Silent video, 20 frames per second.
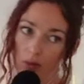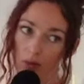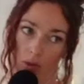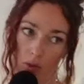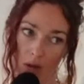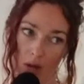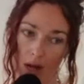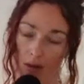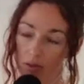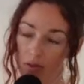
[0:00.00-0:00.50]
to
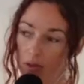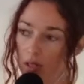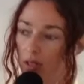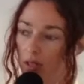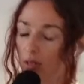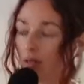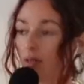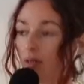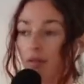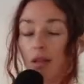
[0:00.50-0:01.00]
travel, you
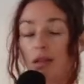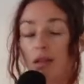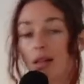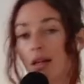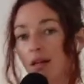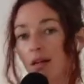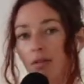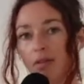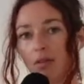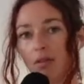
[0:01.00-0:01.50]
deserve the
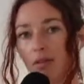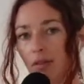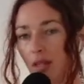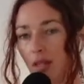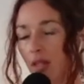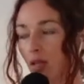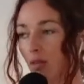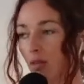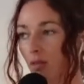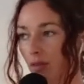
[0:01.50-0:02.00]
love
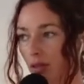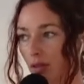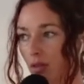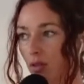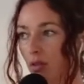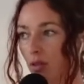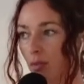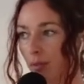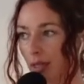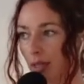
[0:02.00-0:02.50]
that you feel
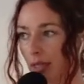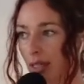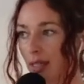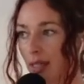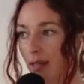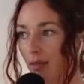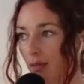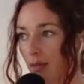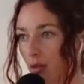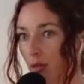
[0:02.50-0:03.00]
you
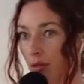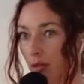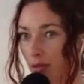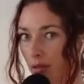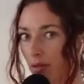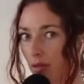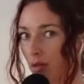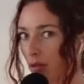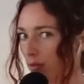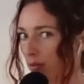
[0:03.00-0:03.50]
believe you
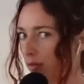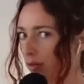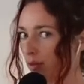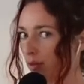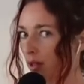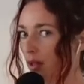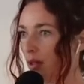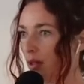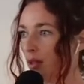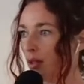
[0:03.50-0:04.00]
deserve,
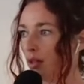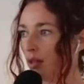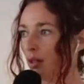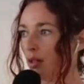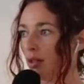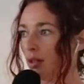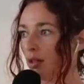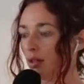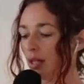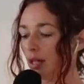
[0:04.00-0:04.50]

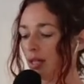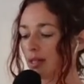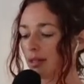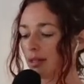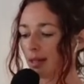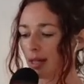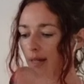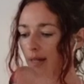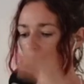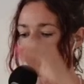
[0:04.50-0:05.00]
it's
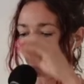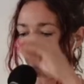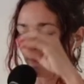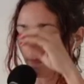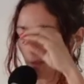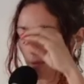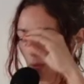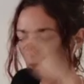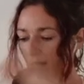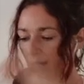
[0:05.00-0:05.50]
like,
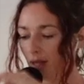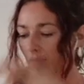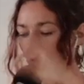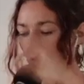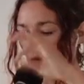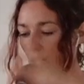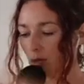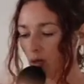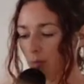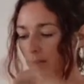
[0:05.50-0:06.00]
whatever
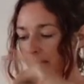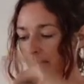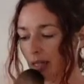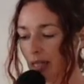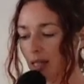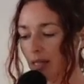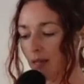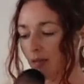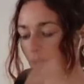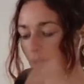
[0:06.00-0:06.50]
you
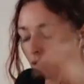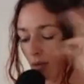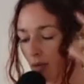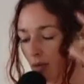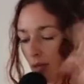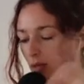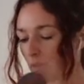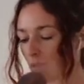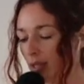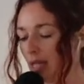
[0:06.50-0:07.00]
believe, it's
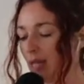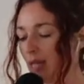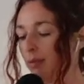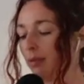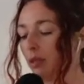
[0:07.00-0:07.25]
going to keep